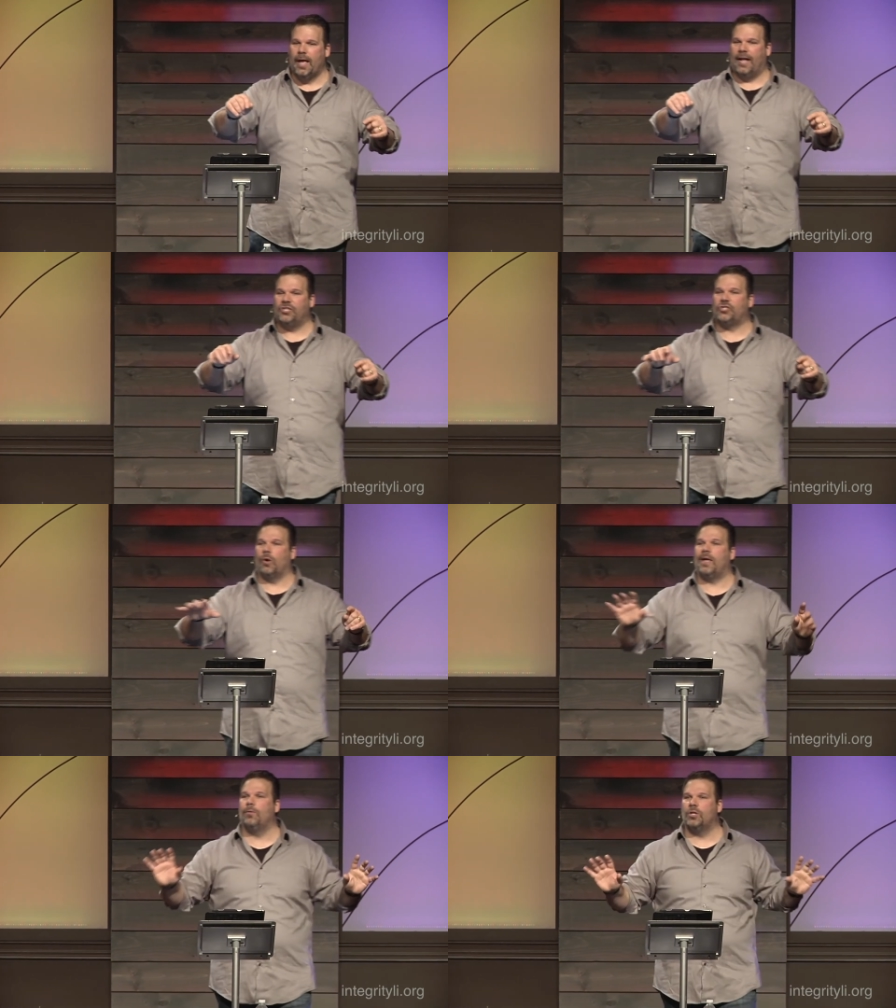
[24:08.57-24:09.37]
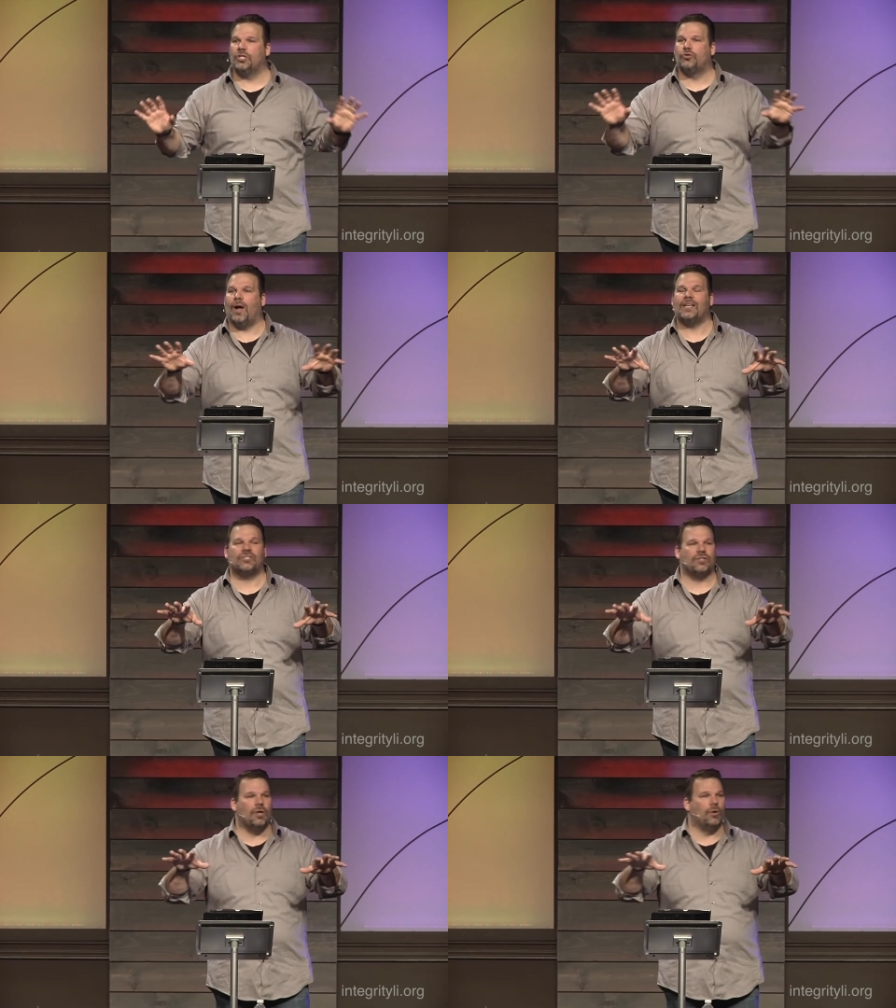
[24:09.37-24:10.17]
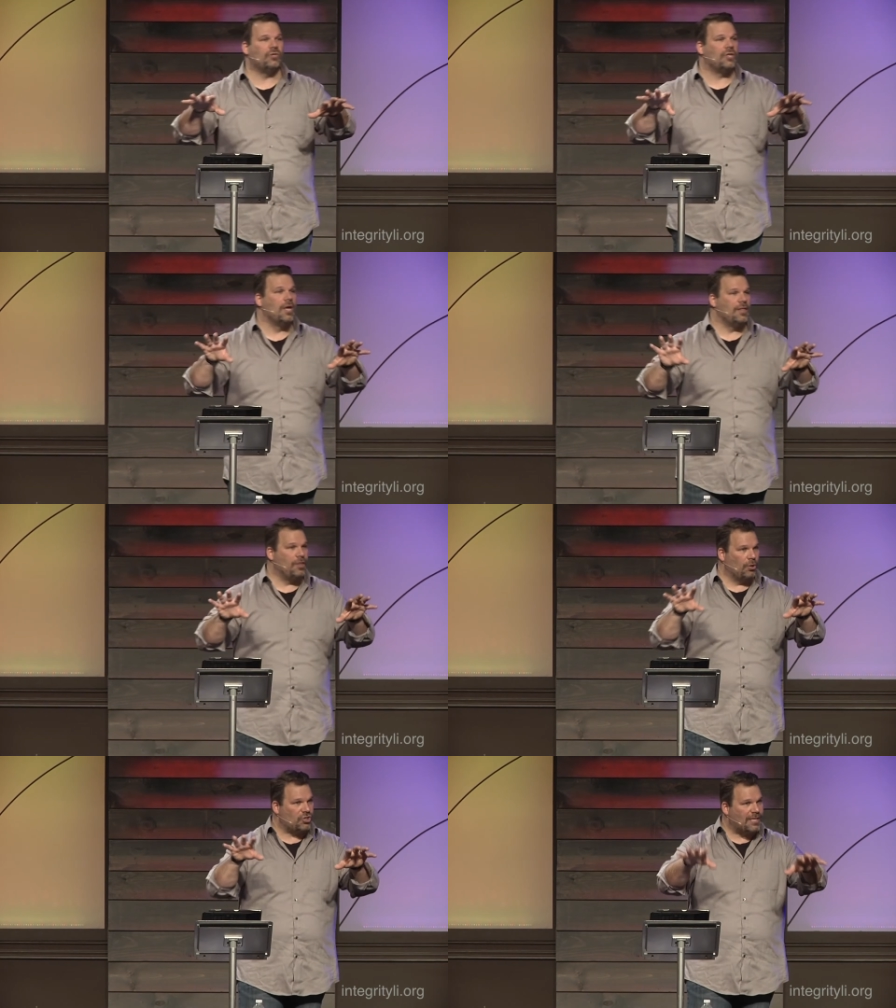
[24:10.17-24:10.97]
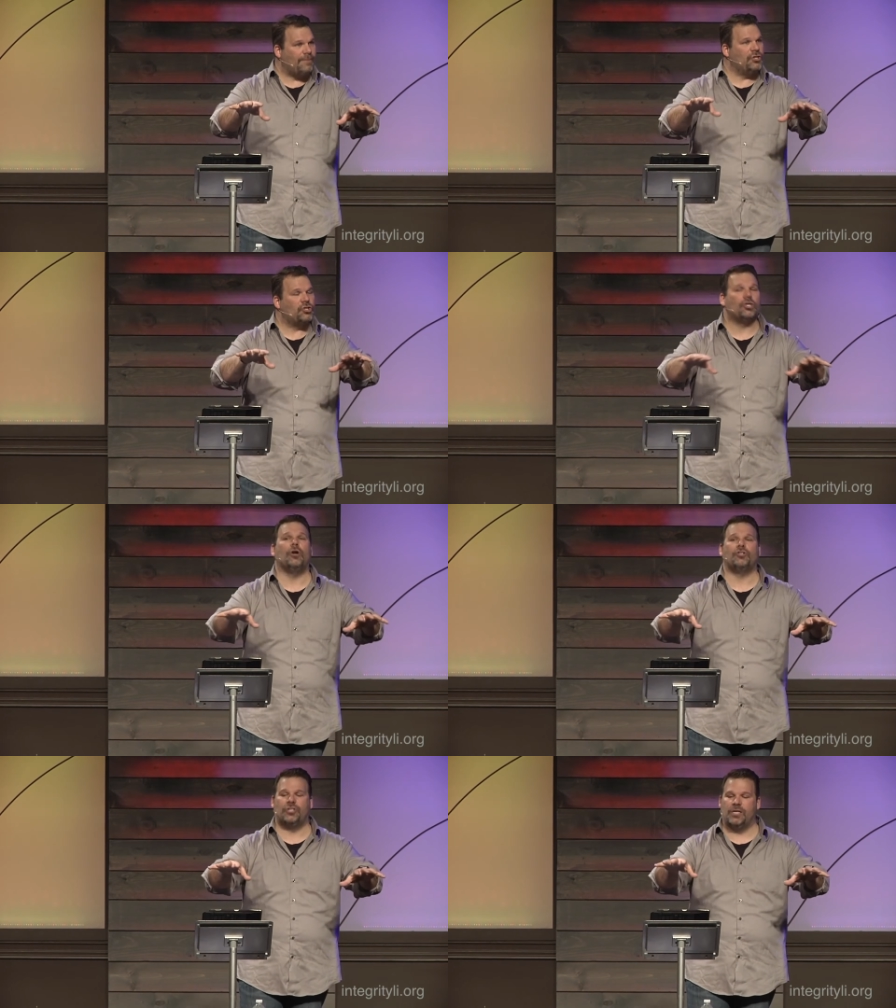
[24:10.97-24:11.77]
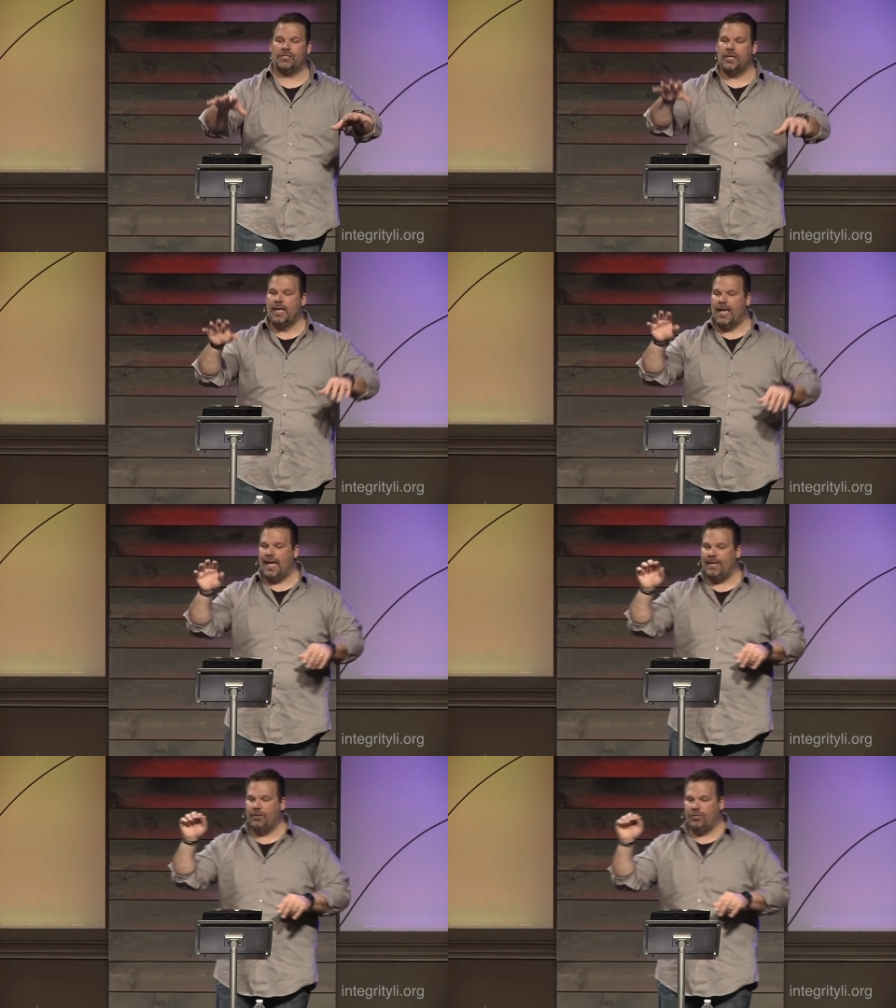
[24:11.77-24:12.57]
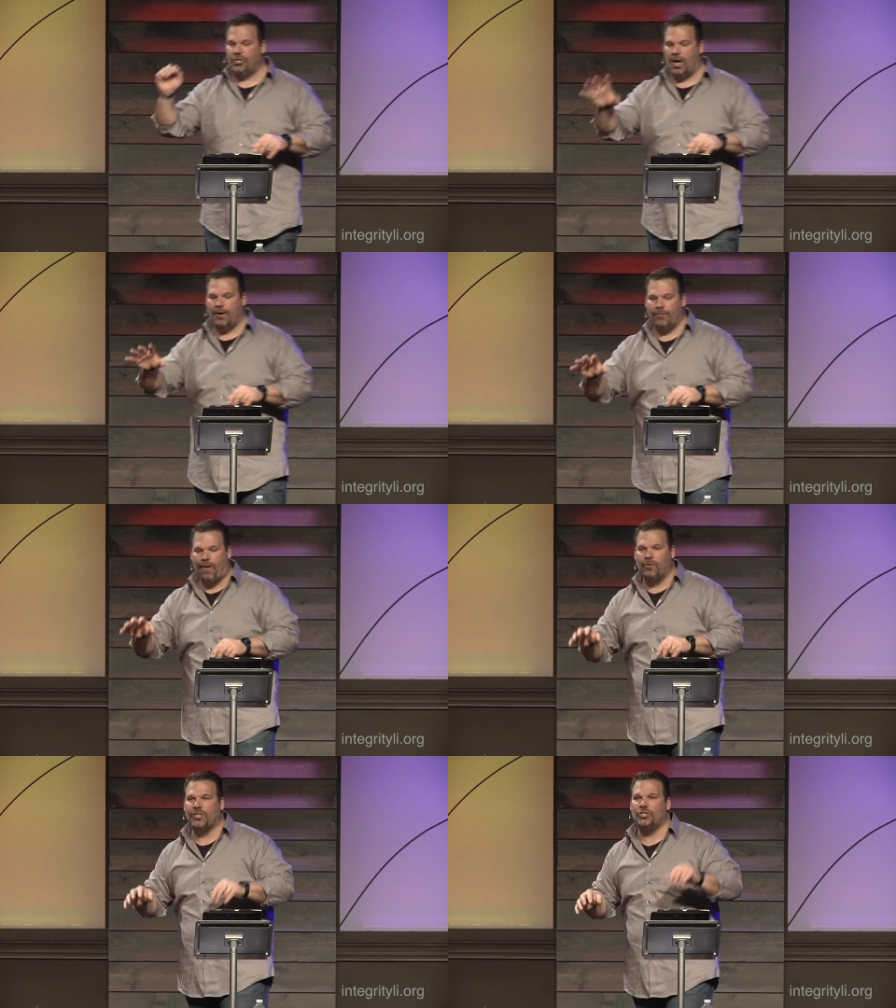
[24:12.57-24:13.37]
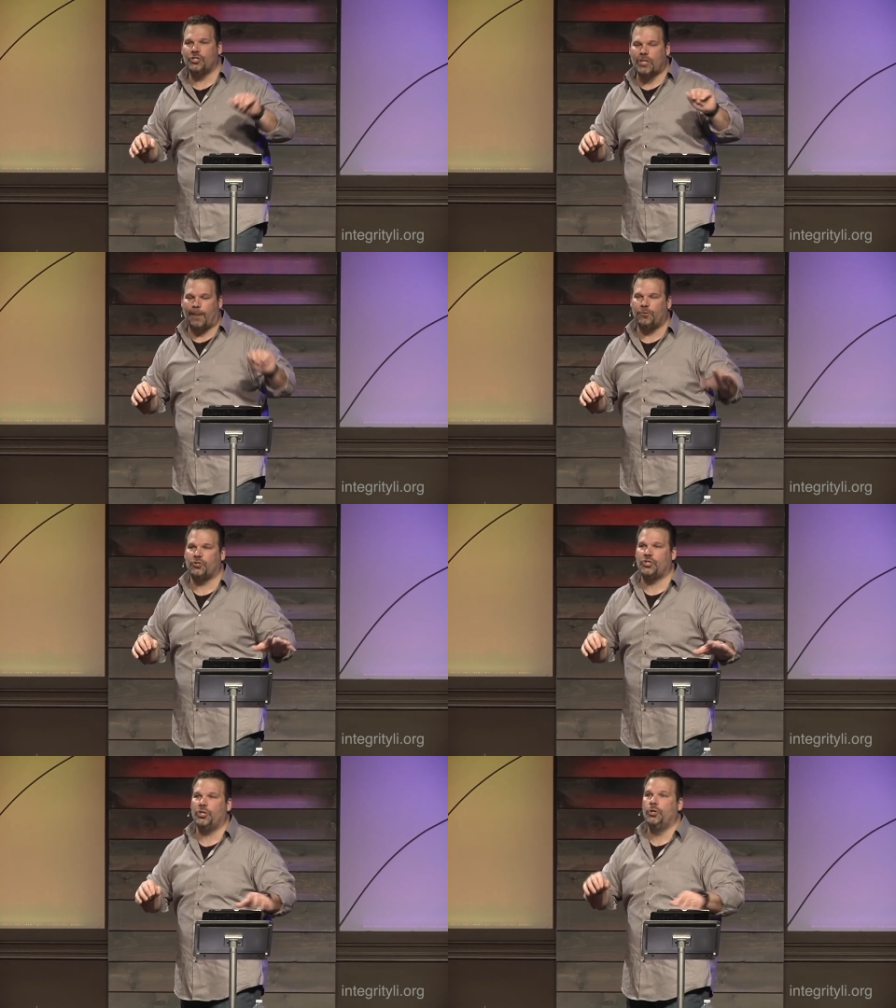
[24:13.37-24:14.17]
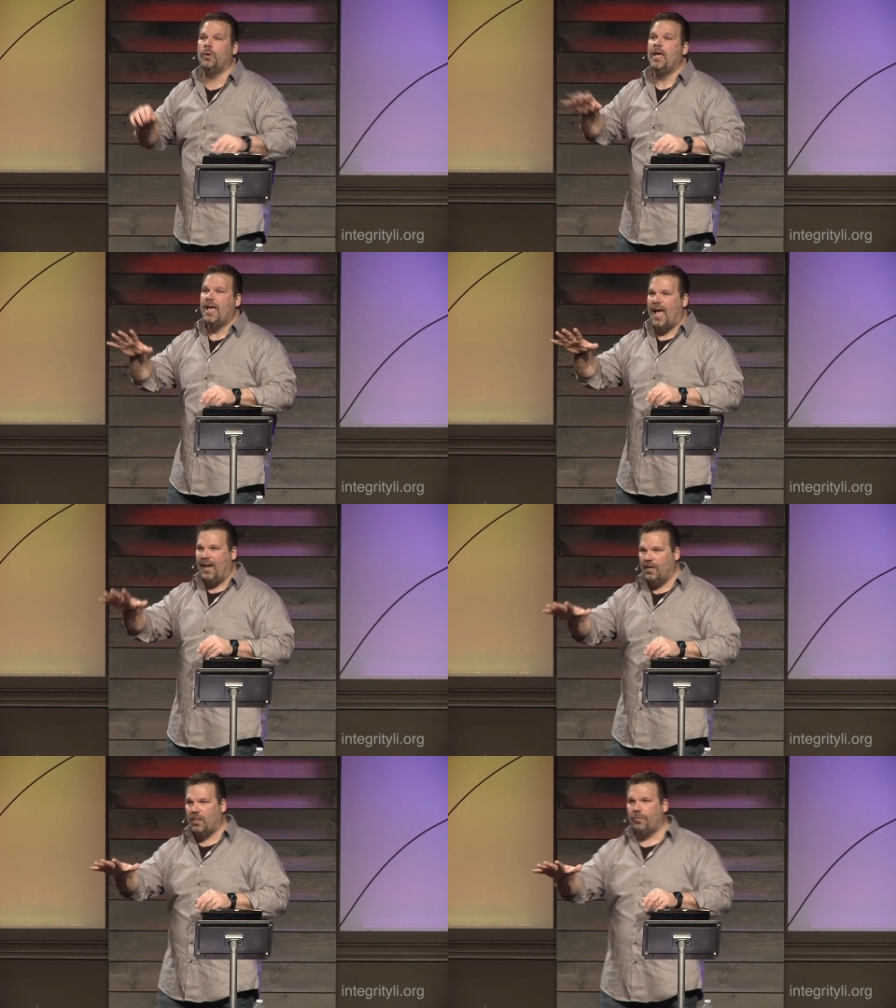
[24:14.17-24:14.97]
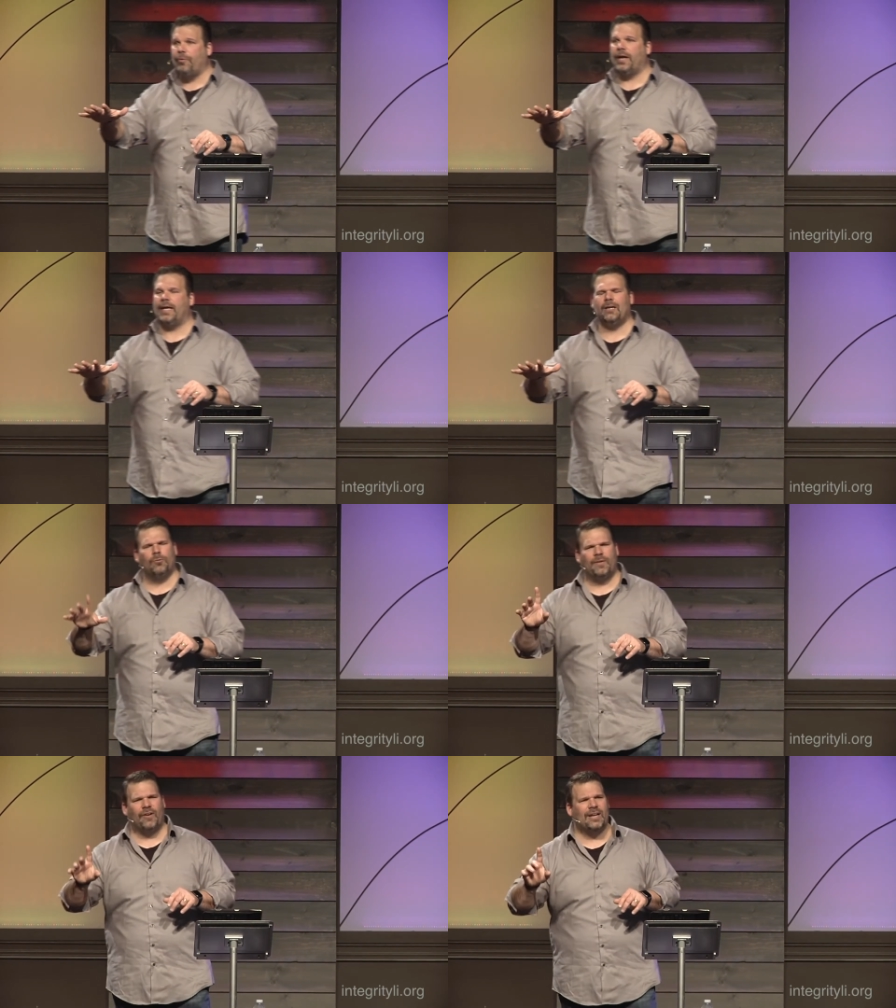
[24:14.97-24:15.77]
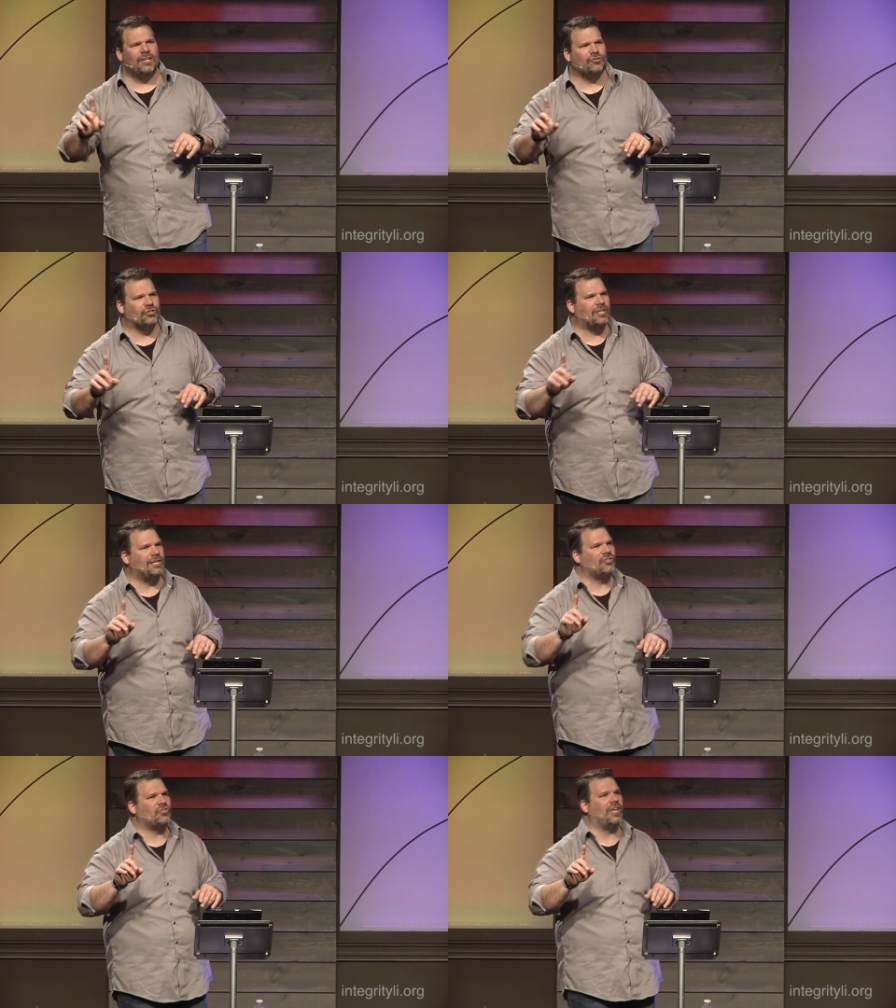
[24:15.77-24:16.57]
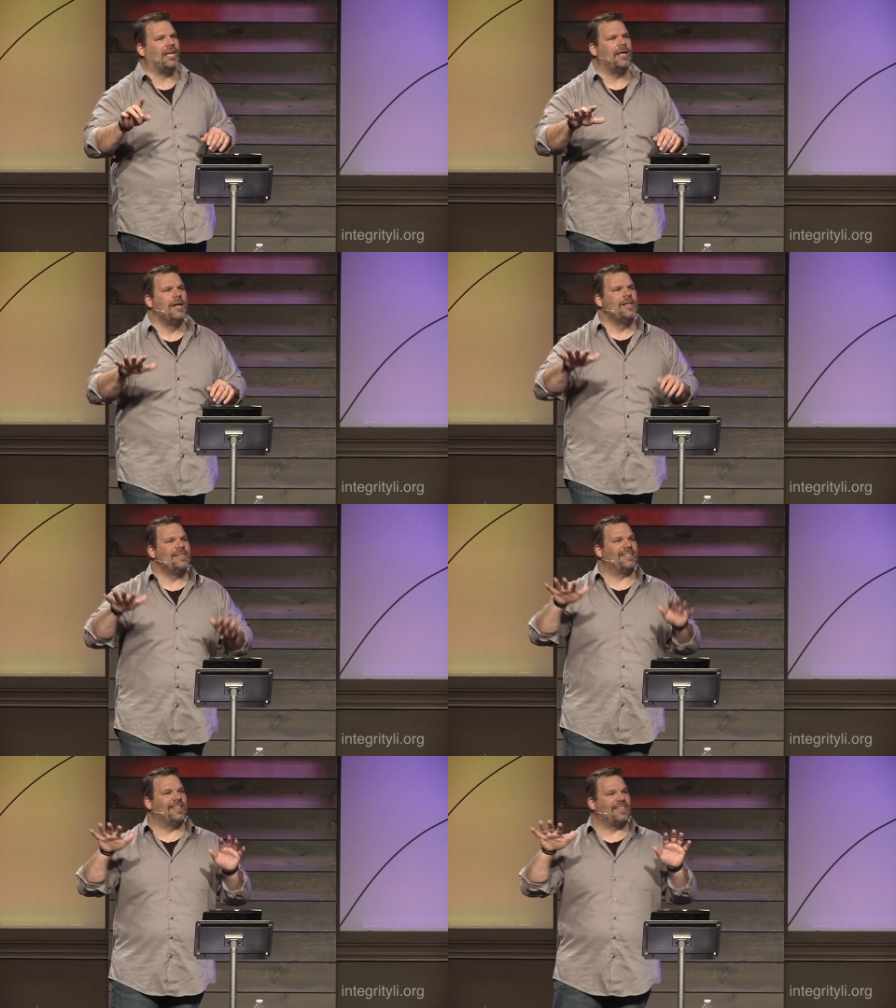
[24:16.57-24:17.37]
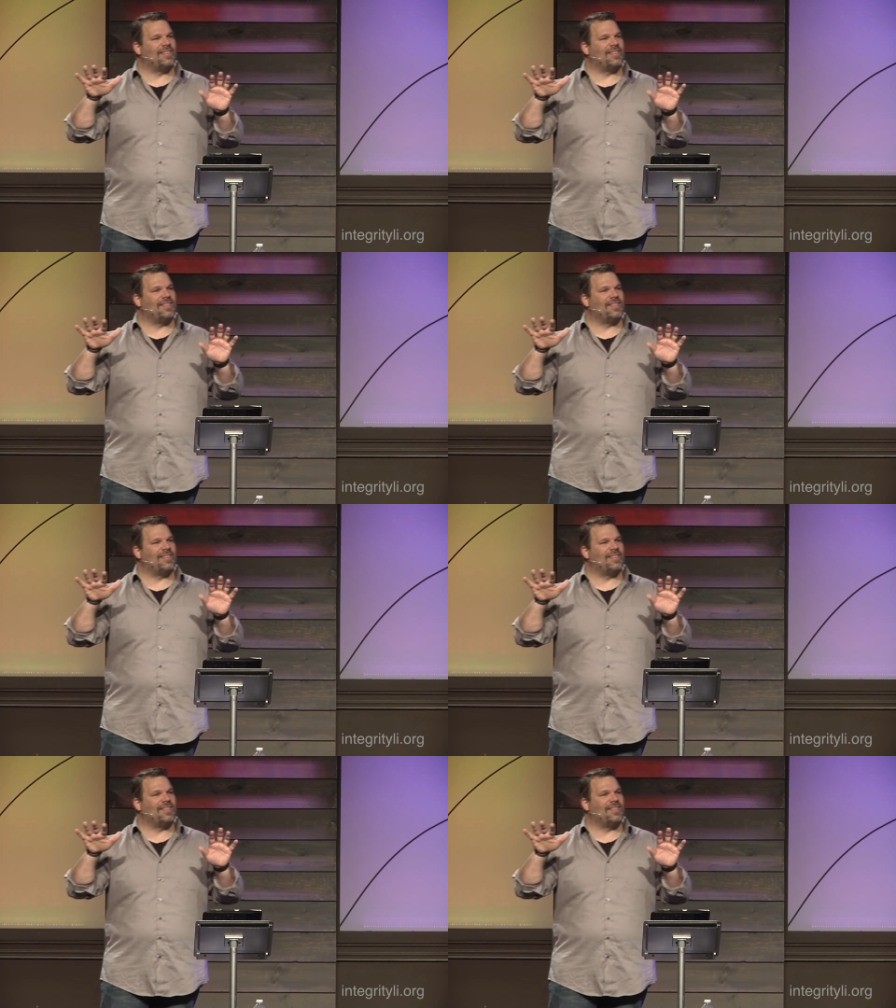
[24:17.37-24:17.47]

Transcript: And so he will address those, those seven churches in uh, Revelations chapter two and three. And it'll be very interesting to see that the,